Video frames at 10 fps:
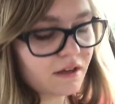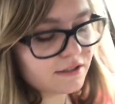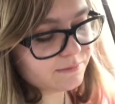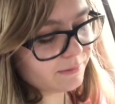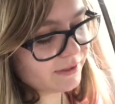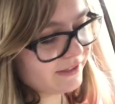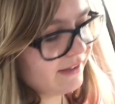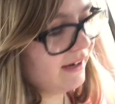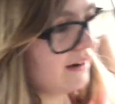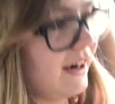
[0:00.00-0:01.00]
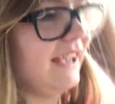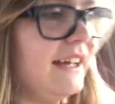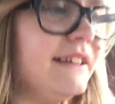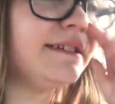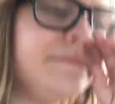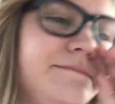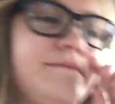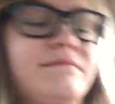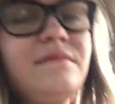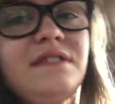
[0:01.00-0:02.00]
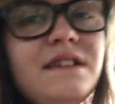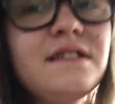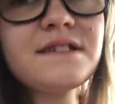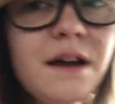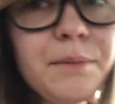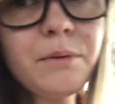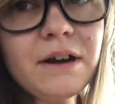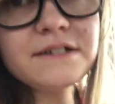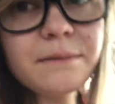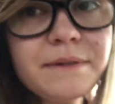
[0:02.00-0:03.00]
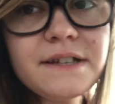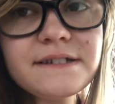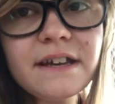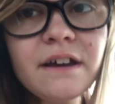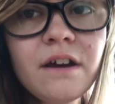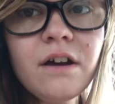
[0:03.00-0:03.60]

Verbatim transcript: Cuz we were in there and this couple walks up and they say,